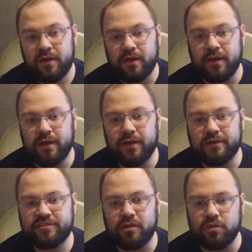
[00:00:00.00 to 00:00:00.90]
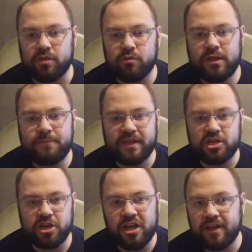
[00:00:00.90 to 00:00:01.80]
So the 3 big
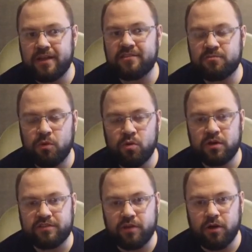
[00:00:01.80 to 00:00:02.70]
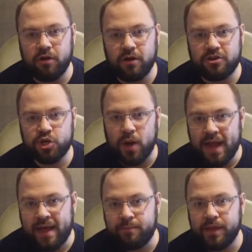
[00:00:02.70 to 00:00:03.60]
shotgun sports are
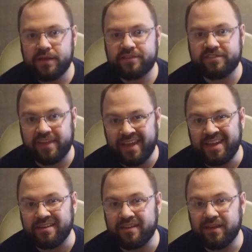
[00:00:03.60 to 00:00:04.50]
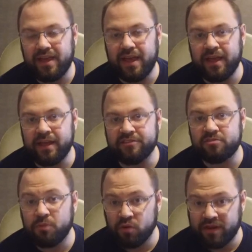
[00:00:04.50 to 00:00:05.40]
trap, skeet, and
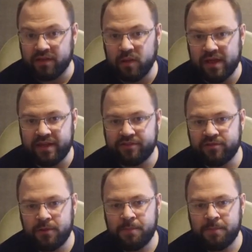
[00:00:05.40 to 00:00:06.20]
sporting clays.